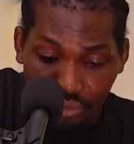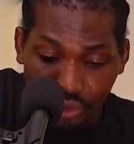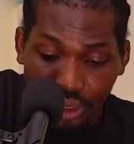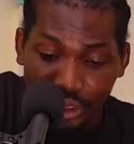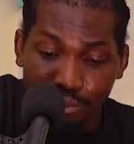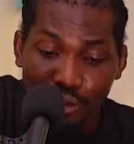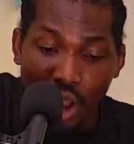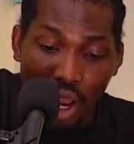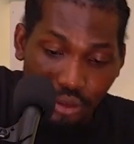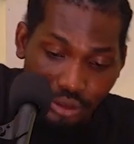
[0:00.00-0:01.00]
Let's move
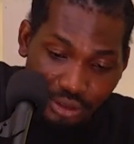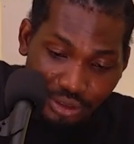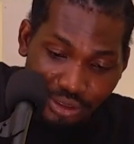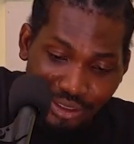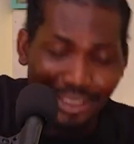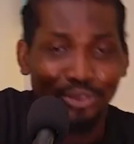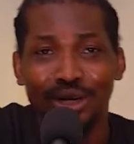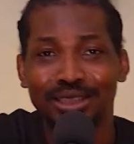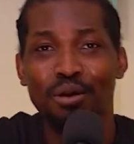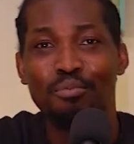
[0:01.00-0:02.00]
on. This one
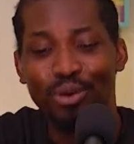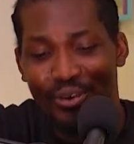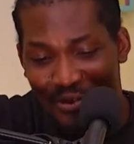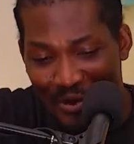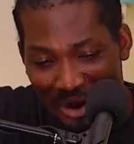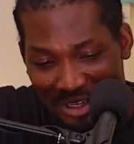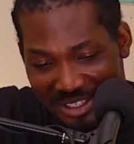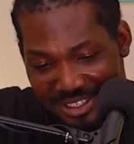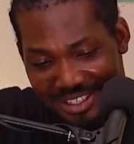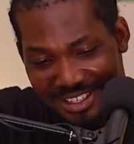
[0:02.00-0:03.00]
is a beautiful one.
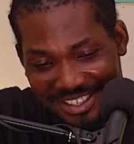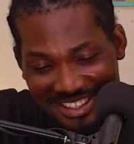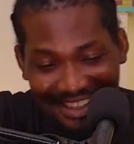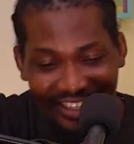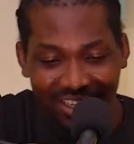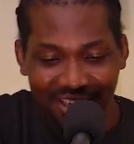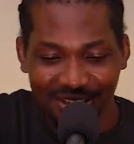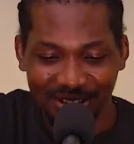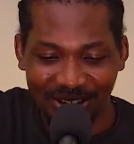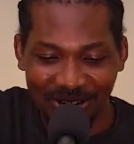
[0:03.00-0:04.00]

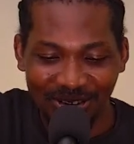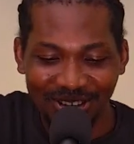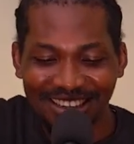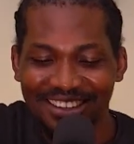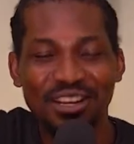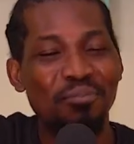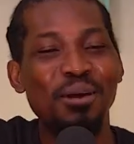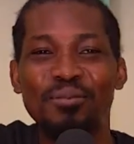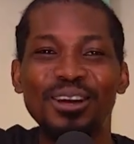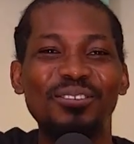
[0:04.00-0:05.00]
You know, the
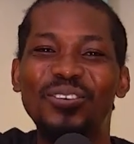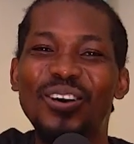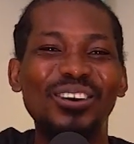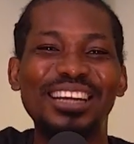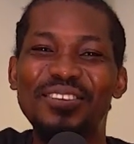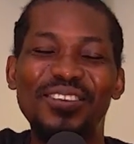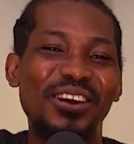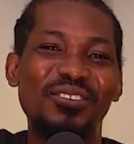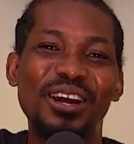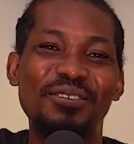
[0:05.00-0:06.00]
people of the world are very,
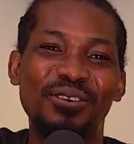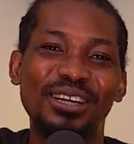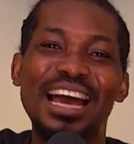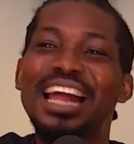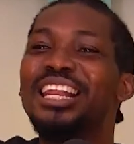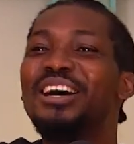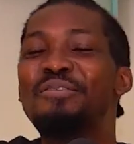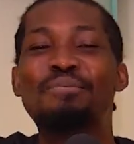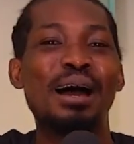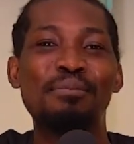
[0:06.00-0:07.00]
very funny. I love
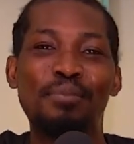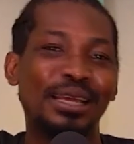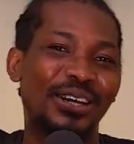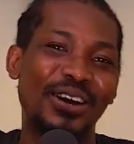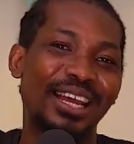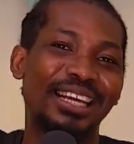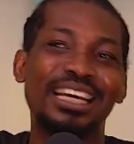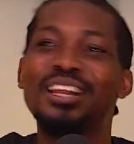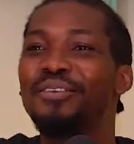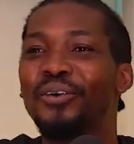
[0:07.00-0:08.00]
my Bitcoiners. I
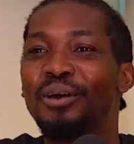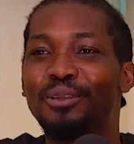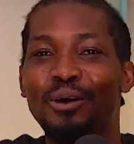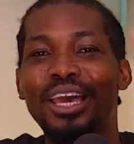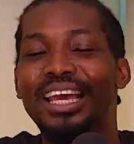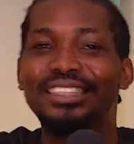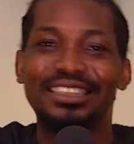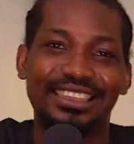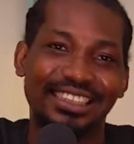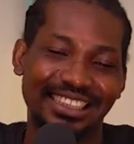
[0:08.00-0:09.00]
love crypto
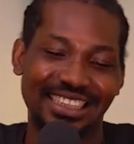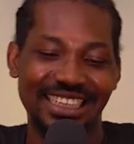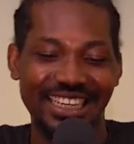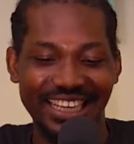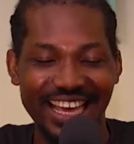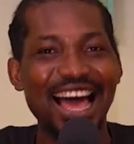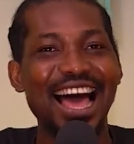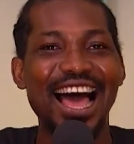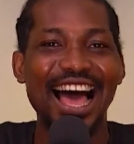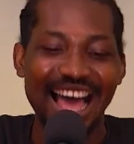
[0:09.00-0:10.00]
heads. Ah,
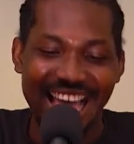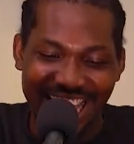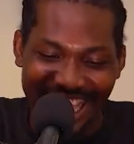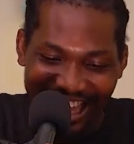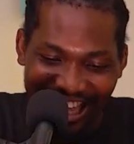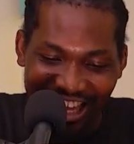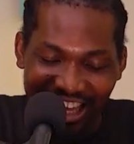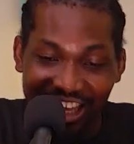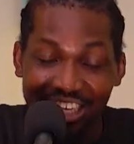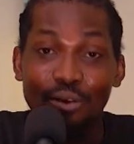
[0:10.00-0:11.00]
ah.
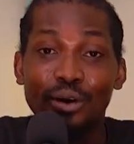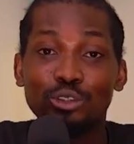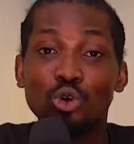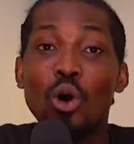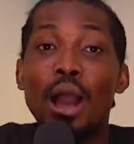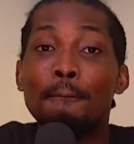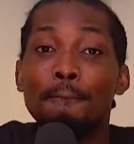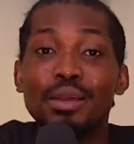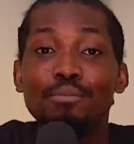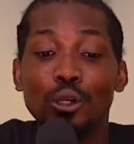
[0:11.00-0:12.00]
They went to go and
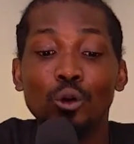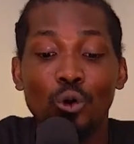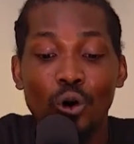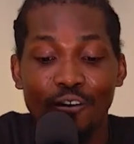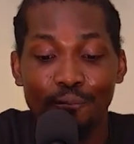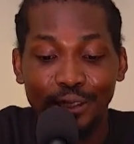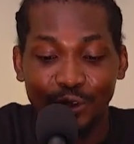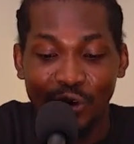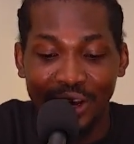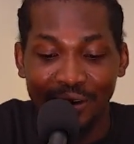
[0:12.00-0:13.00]
beam the logo of
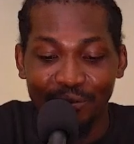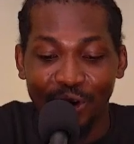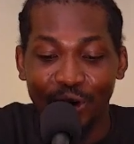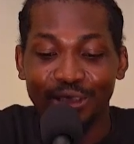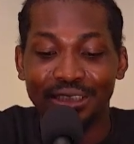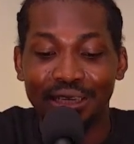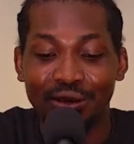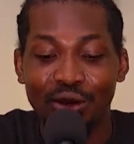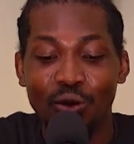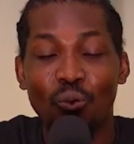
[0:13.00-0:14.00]
Bitcoin on the
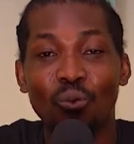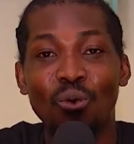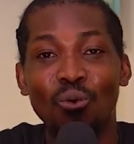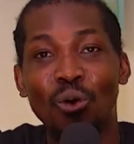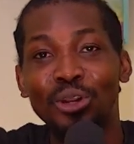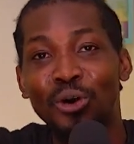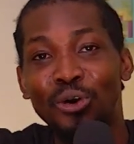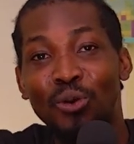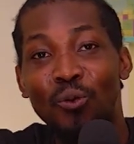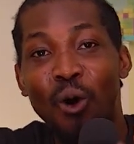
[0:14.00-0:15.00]
on, on
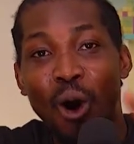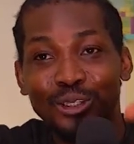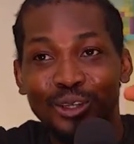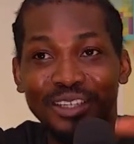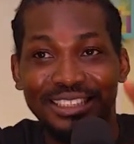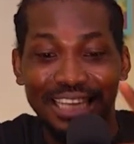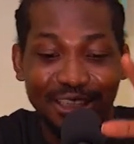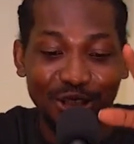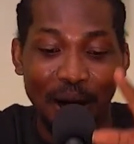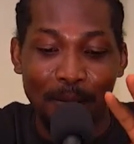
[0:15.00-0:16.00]
the walls of the
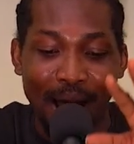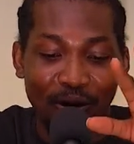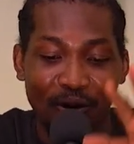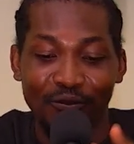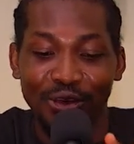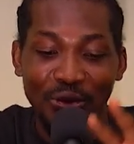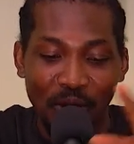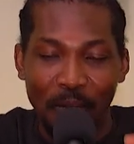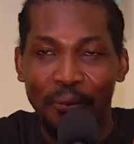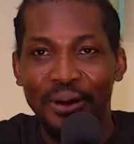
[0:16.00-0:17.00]
Central Bank of
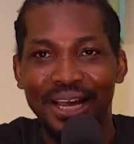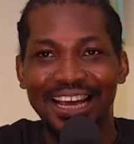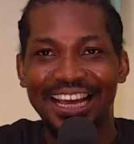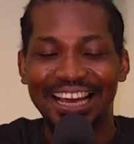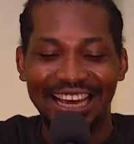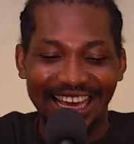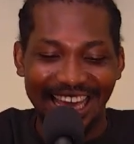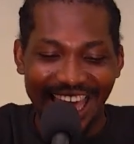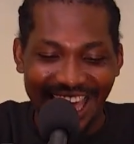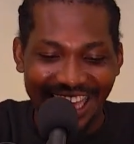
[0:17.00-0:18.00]
Europe.
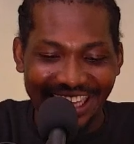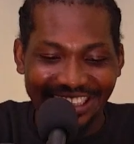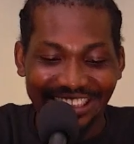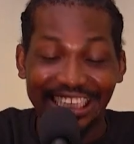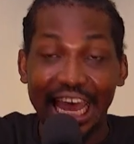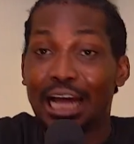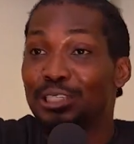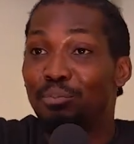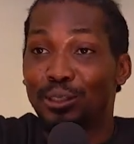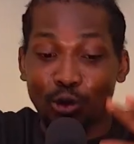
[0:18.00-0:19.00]
Eh? Giant
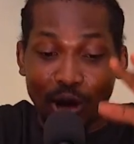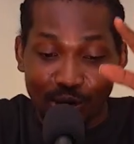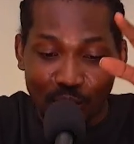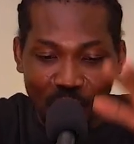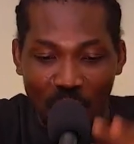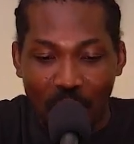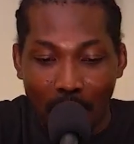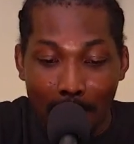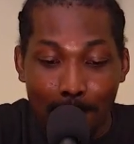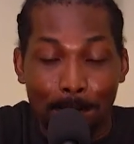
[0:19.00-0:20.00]
Bitcoin logo
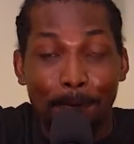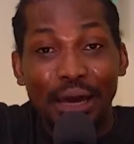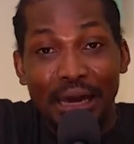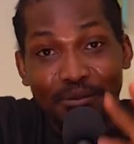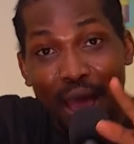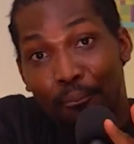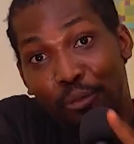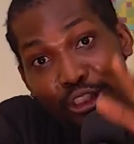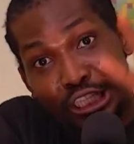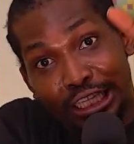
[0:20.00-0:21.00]
beamed and
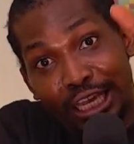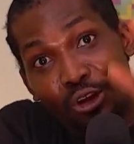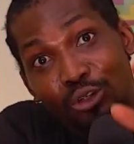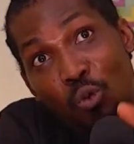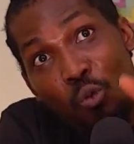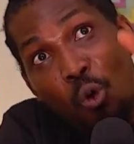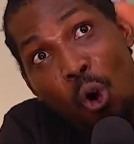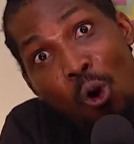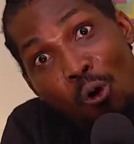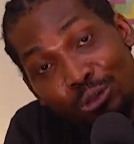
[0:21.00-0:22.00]
projected on the
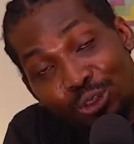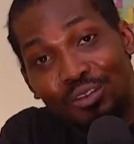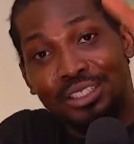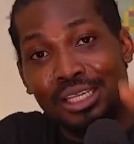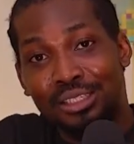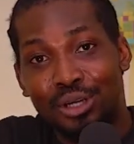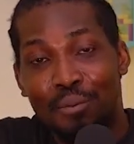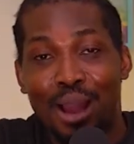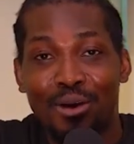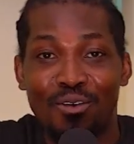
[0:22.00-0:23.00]
walls of the Central
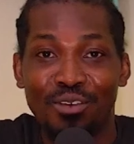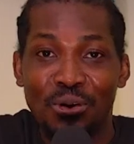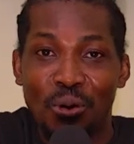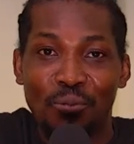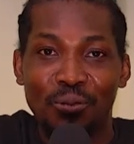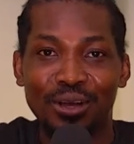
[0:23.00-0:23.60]
Bank of Europe.